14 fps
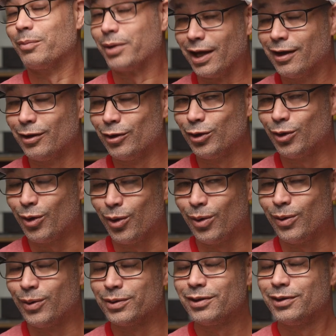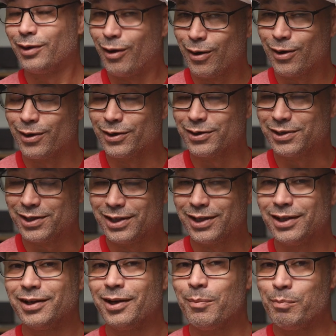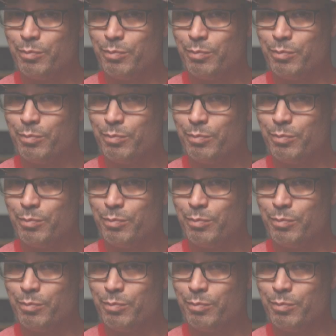I'm getting a little old, harder to see,